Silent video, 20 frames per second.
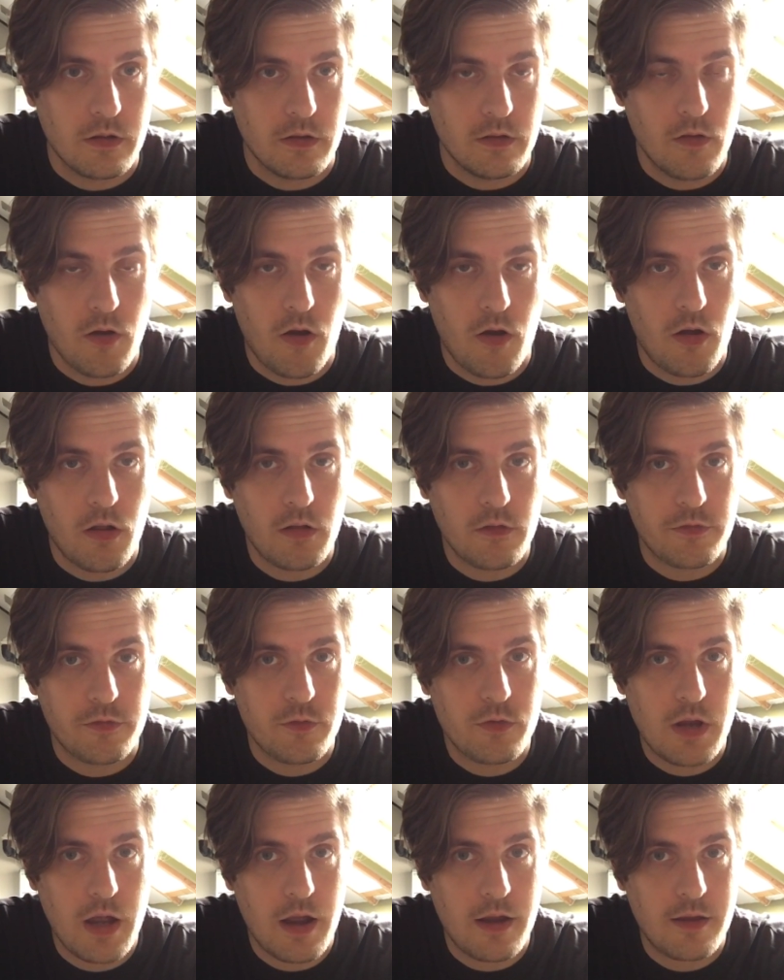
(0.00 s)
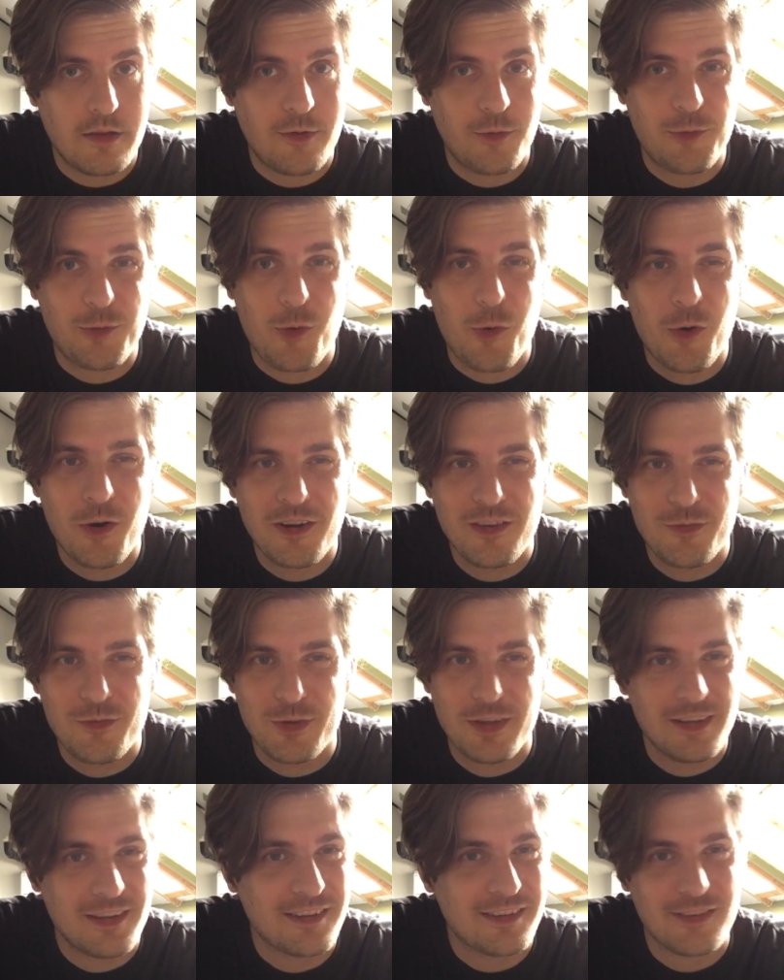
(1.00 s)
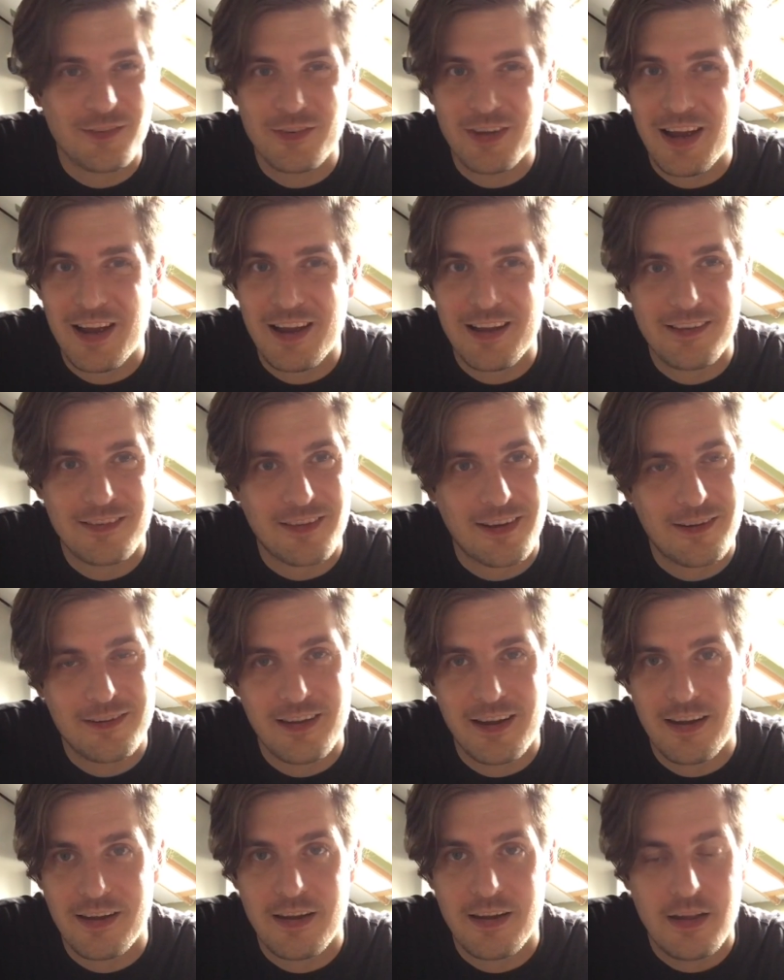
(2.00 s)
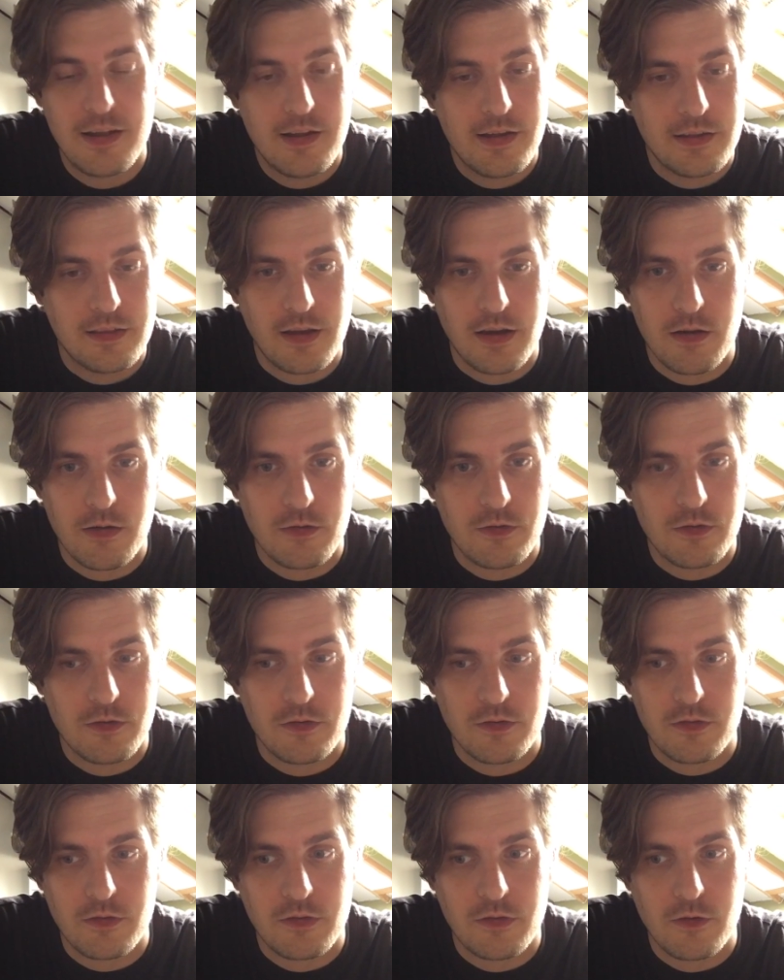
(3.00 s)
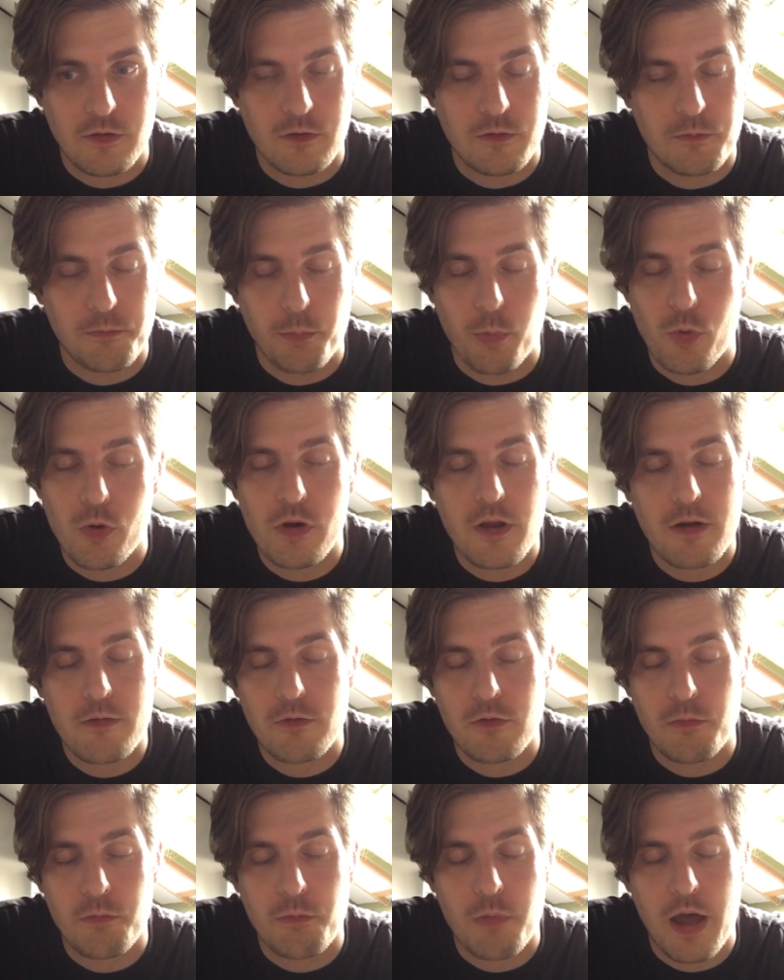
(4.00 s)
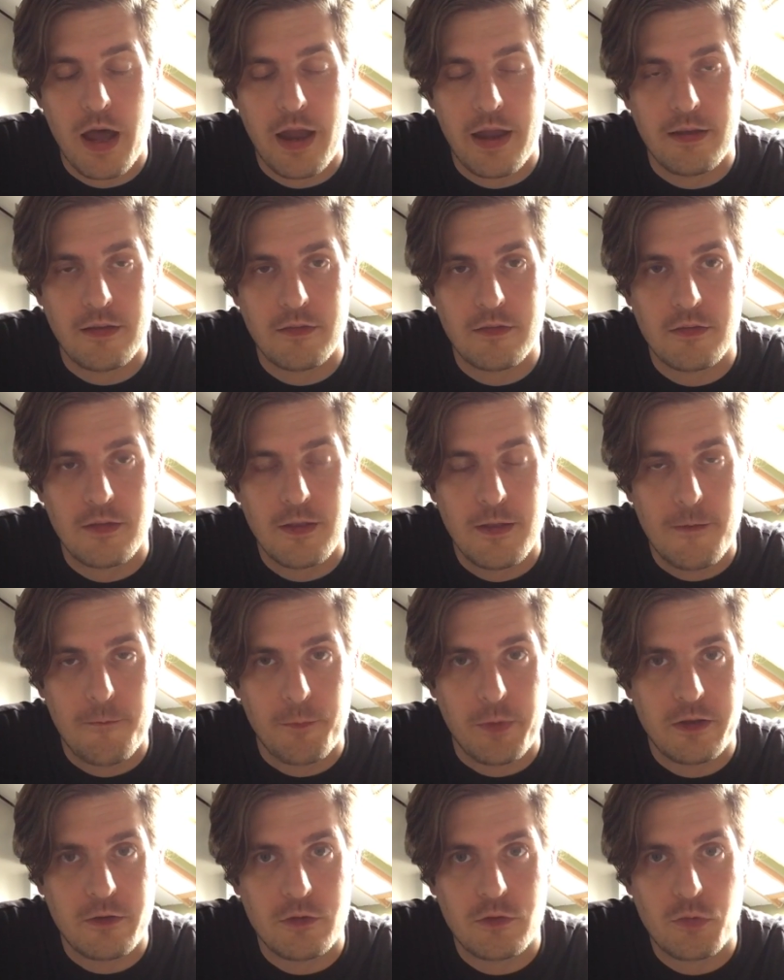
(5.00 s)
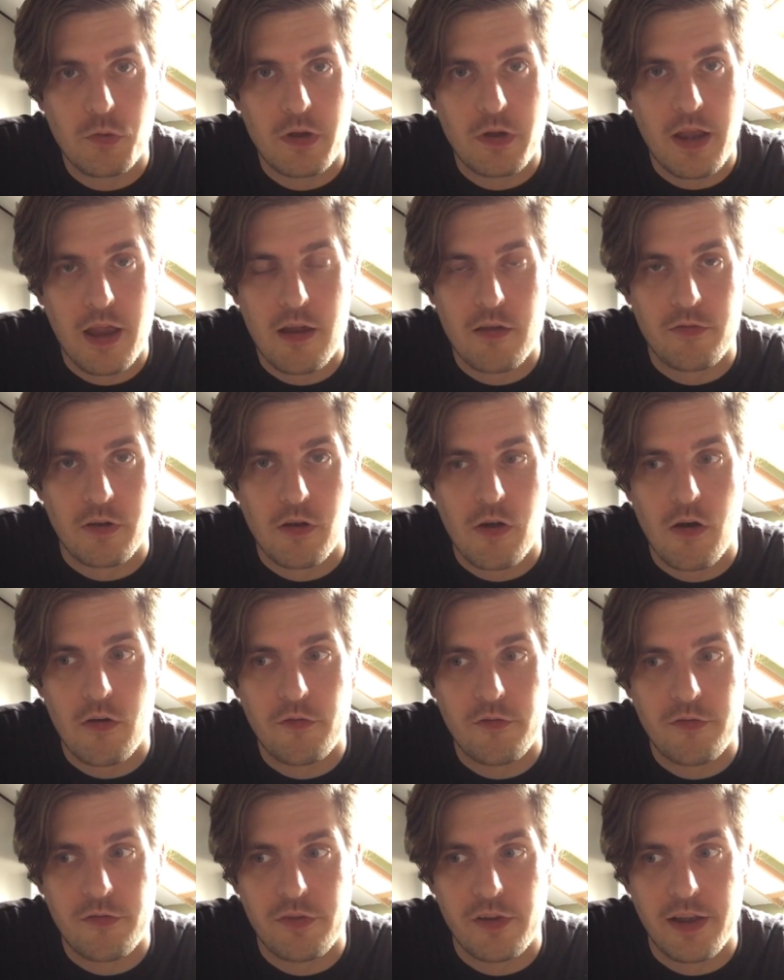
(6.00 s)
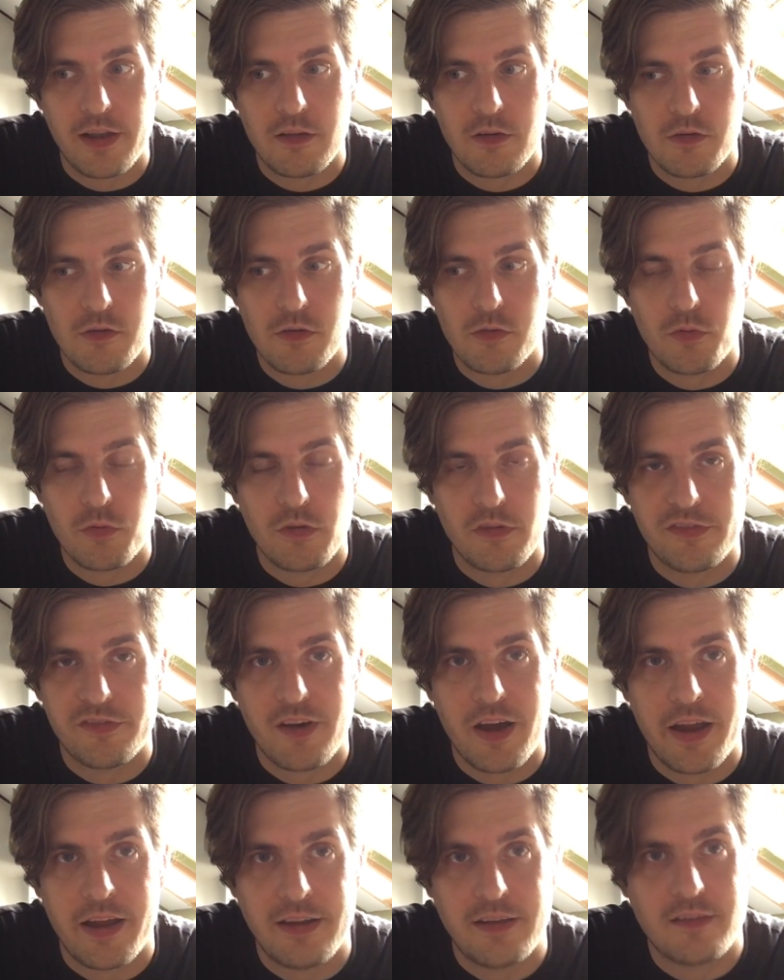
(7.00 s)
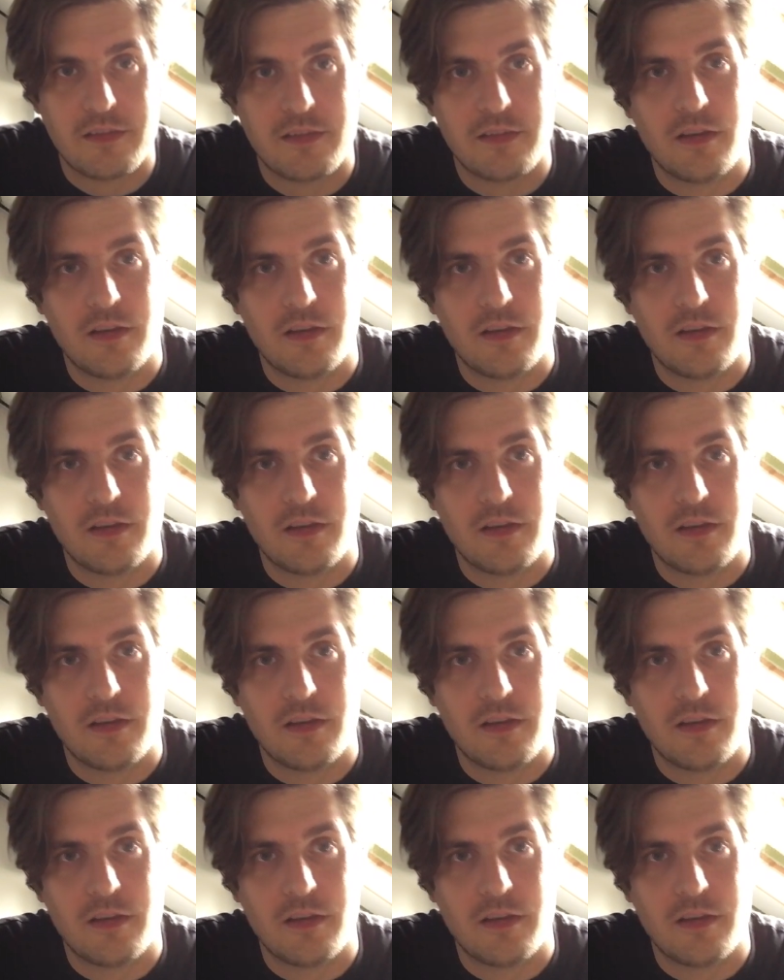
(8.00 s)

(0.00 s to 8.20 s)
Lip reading: Not all of you guys, of course, but there's some guys out there. They're bored out of their mind. They just want to have a conflict. They just want to fight.